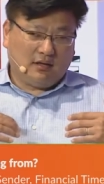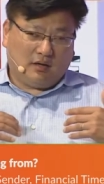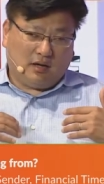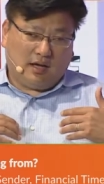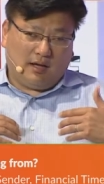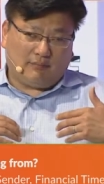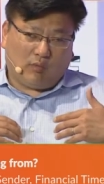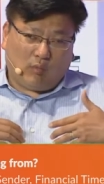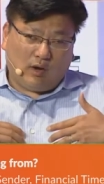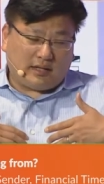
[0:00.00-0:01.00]
um,
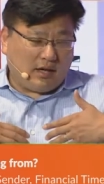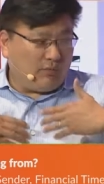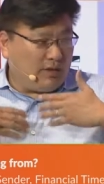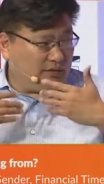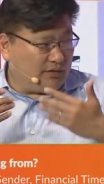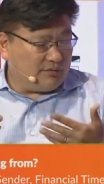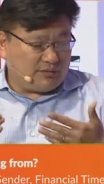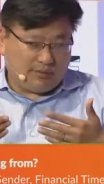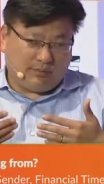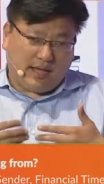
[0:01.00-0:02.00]
what can we do
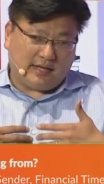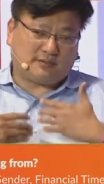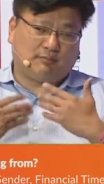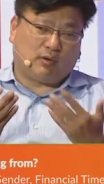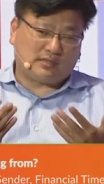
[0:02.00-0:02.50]
to export